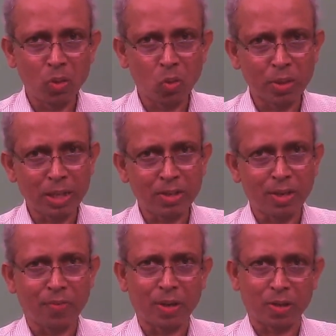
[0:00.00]
lower than the
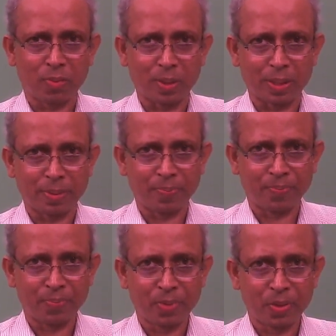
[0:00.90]
reference speed.
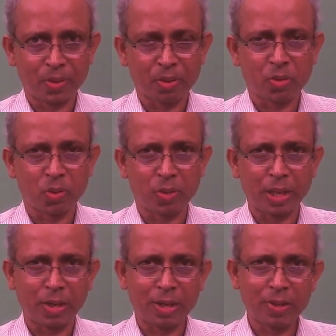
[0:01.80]
So the
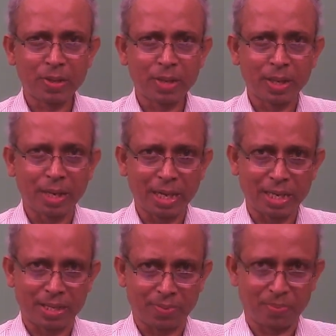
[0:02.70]
error is
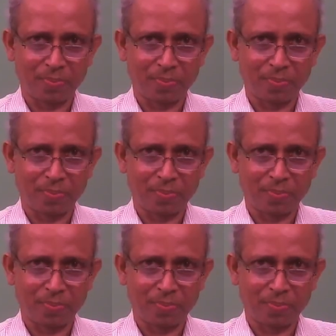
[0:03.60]
negative.